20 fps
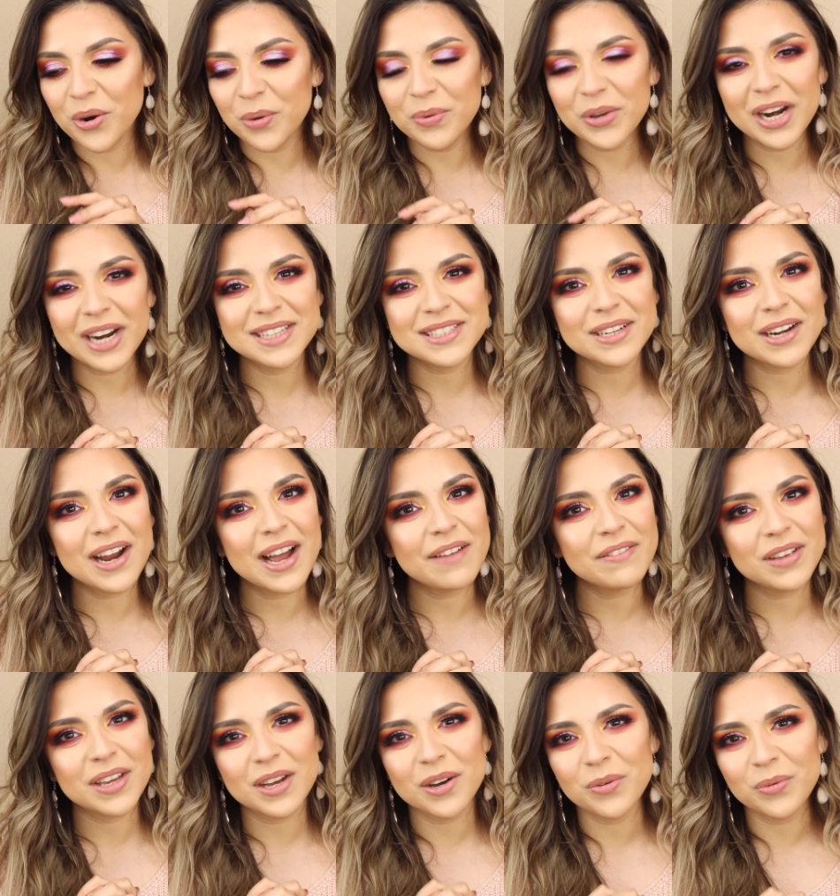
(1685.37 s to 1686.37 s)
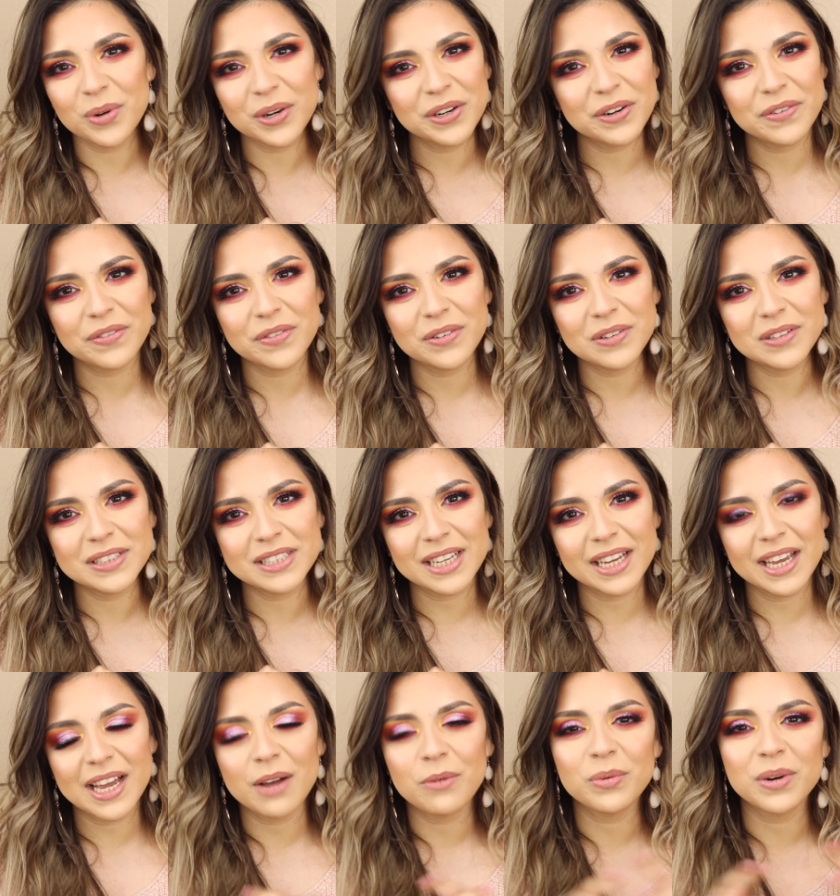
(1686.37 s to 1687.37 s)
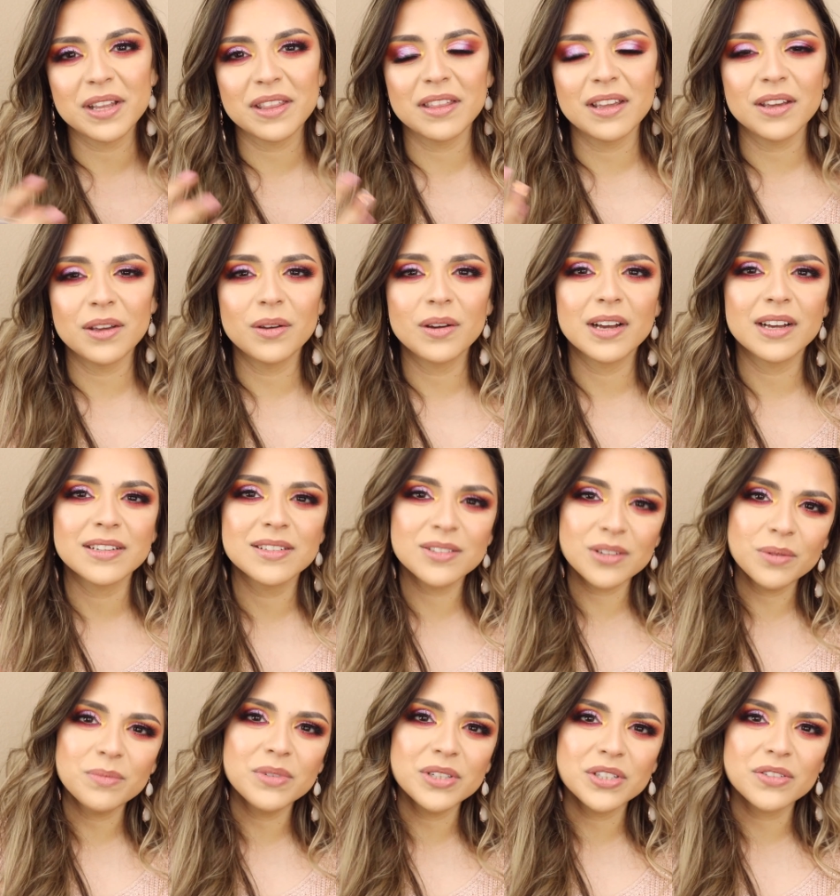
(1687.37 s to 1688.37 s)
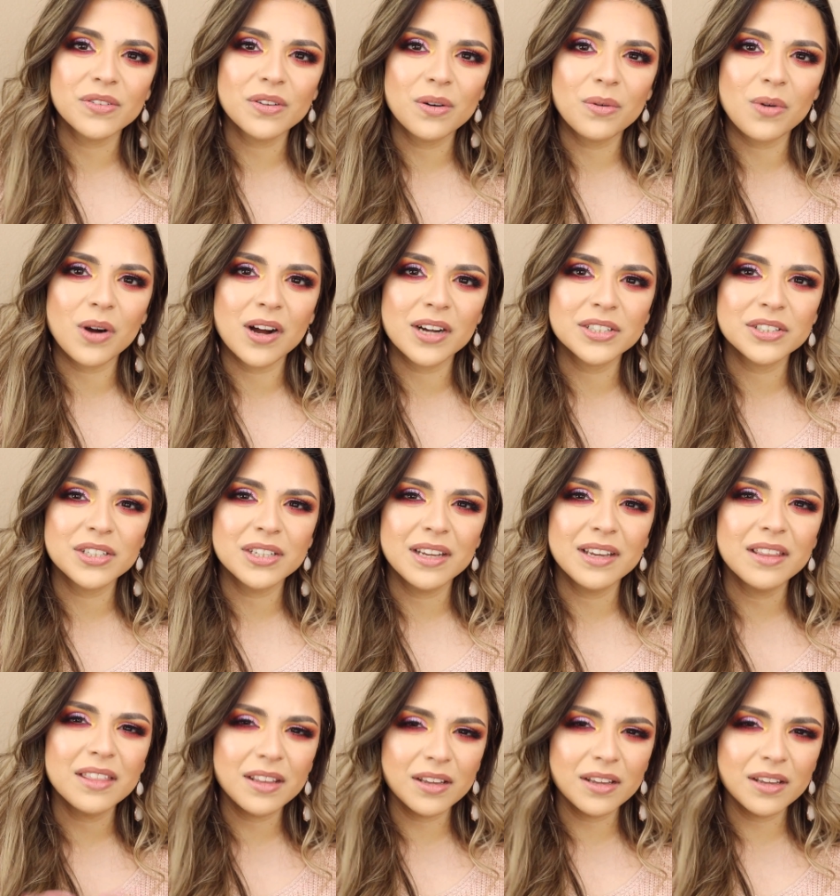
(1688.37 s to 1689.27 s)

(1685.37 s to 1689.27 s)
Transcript: Hope you guys are having a wonderful day. I want to thank you guys so much for watching.